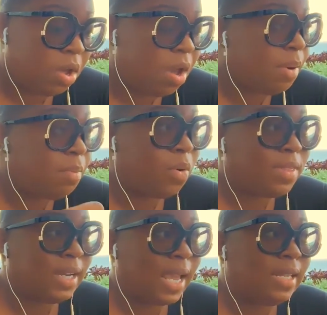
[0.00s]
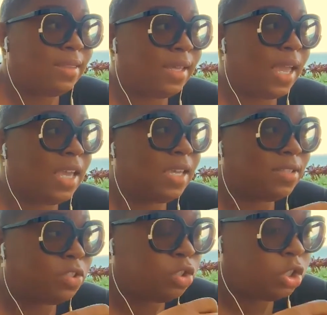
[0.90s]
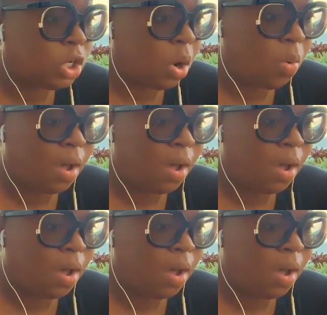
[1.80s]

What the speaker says: But more than anything, it gets to show